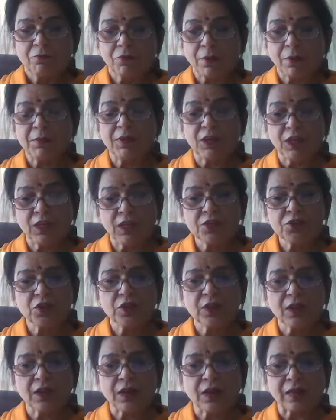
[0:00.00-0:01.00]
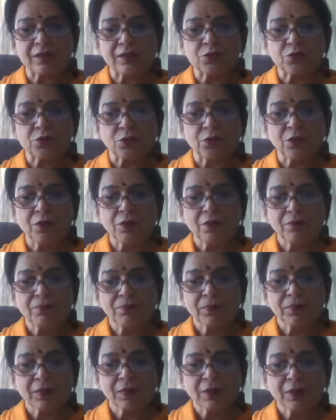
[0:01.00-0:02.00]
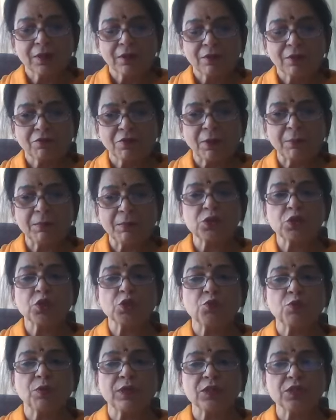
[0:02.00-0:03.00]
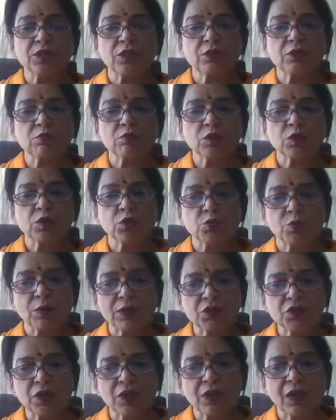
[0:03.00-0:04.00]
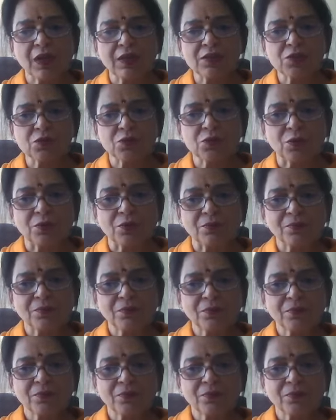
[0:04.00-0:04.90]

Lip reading: From each other also, from a situation to situation also.